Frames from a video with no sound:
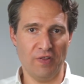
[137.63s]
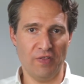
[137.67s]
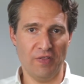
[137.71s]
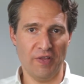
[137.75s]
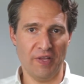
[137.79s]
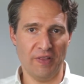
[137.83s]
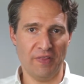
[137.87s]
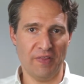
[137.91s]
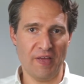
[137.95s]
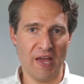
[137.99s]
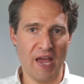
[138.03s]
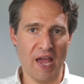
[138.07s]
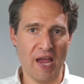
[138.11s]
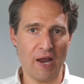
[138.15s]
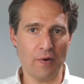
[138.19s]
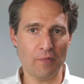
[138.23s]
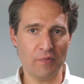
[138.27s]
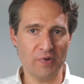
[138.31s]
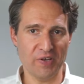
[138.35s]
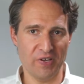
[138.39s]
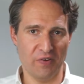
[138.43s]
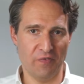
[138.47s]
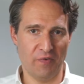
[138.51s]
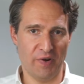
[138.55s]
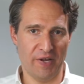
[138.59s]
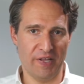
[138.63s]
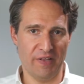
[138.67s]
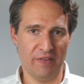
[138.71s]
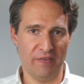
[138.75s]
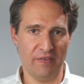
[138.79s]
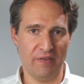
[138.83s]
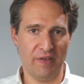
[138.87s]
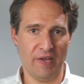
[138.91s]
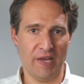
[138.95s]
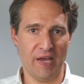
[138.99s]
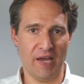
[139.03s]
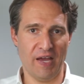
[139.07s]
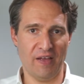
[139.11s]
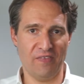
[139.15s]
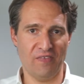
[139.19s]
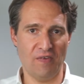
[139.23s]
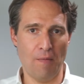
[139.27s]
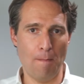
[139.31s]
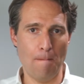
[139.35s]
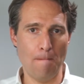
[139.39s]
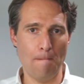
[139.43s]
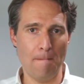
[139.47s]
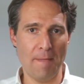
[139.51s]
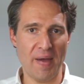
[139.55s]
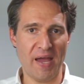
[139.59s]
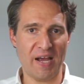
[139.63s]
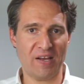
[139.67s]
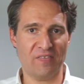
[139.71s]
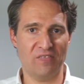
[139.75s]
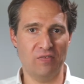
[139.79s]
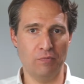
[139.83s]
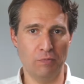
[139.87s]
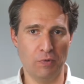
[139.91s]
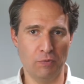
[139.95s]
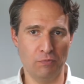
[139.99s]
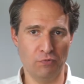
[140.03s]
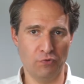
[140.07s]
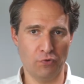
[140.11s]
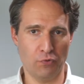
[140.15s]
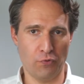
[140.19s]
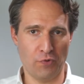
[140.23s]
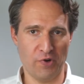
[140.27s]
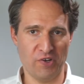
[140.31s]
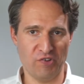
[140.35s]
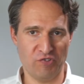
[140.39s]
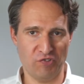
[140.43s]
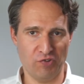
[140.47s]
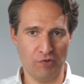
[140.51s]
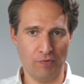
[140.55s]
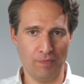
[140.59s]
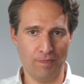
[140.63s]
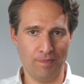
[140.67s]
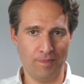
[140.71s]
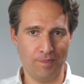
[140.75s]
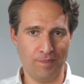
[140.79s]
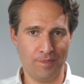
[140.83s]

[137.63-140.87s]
that every event has a maximum duration.